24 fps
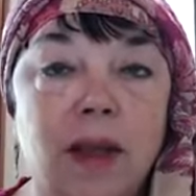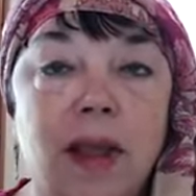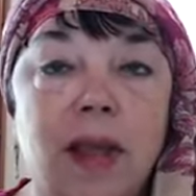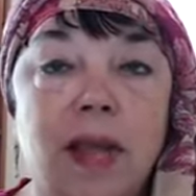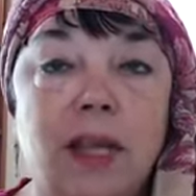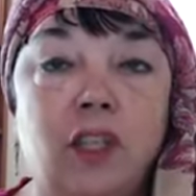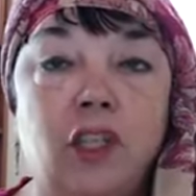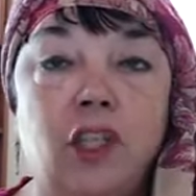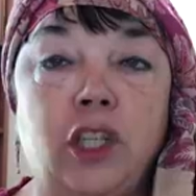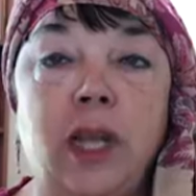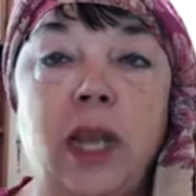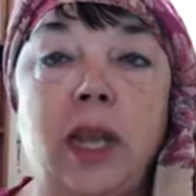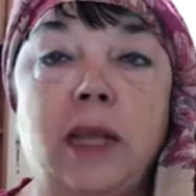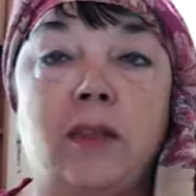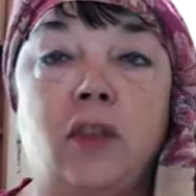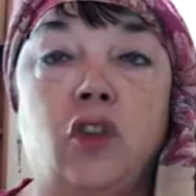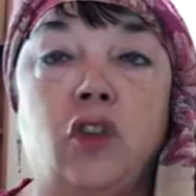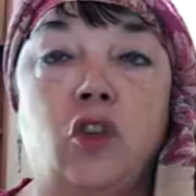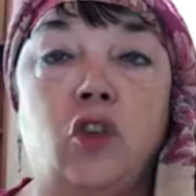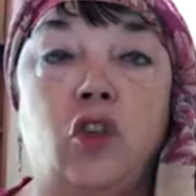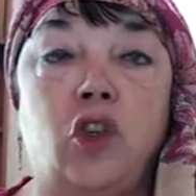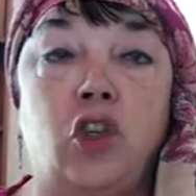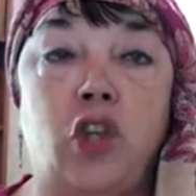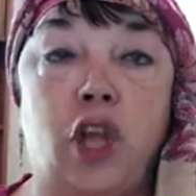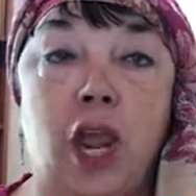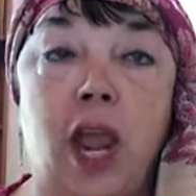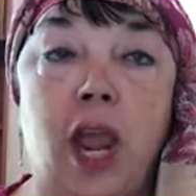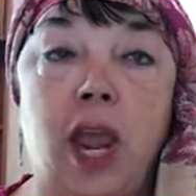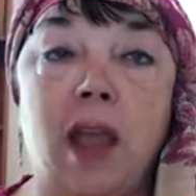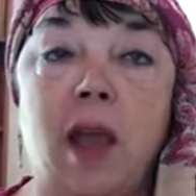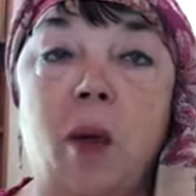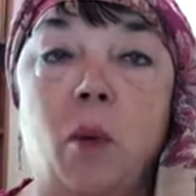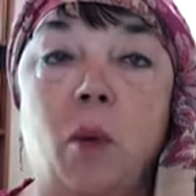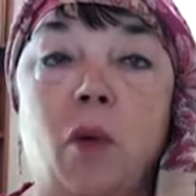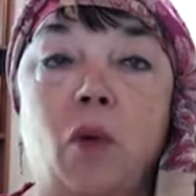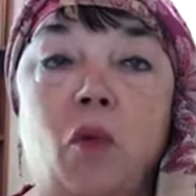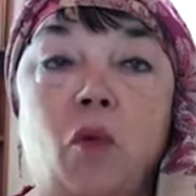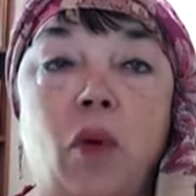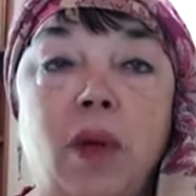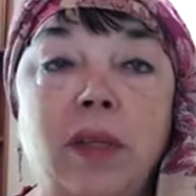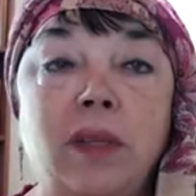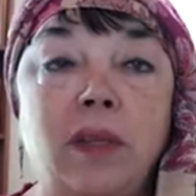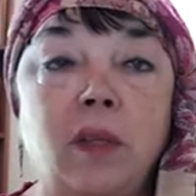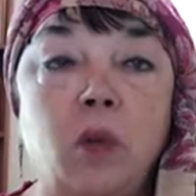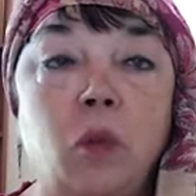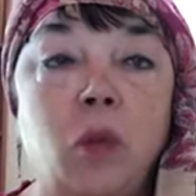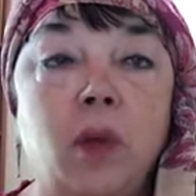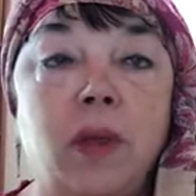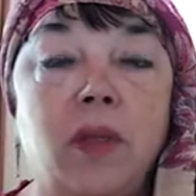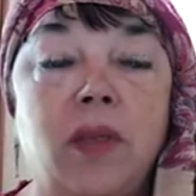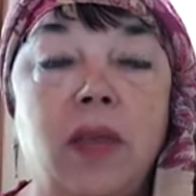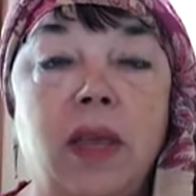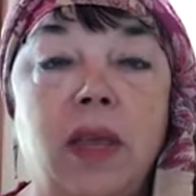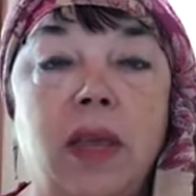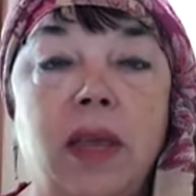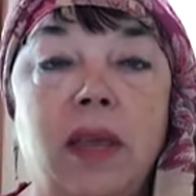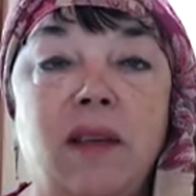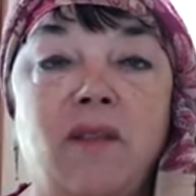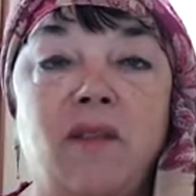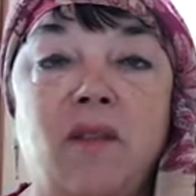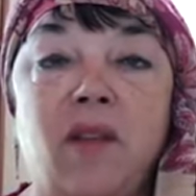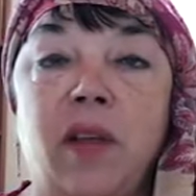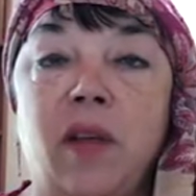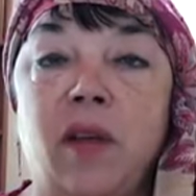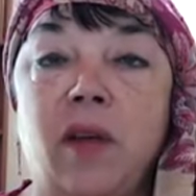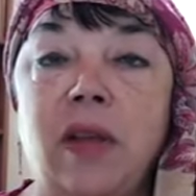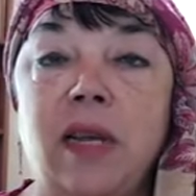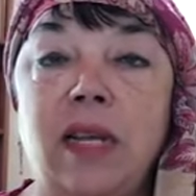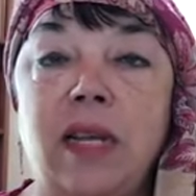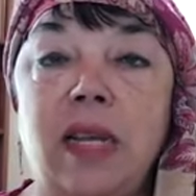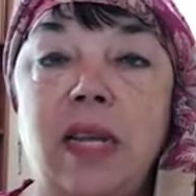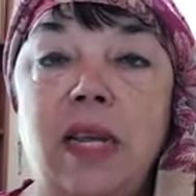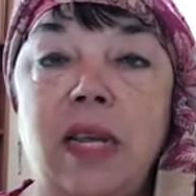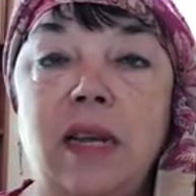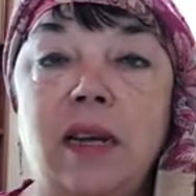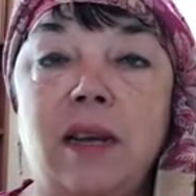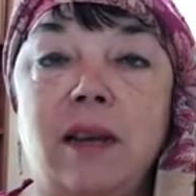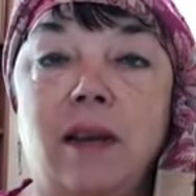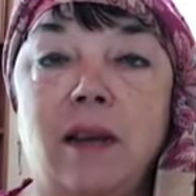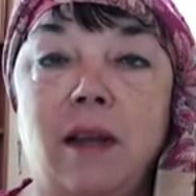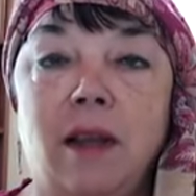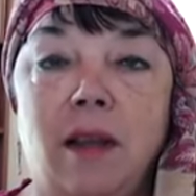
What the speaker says: And she answered, Yea, I will wrestle with thee in very deed.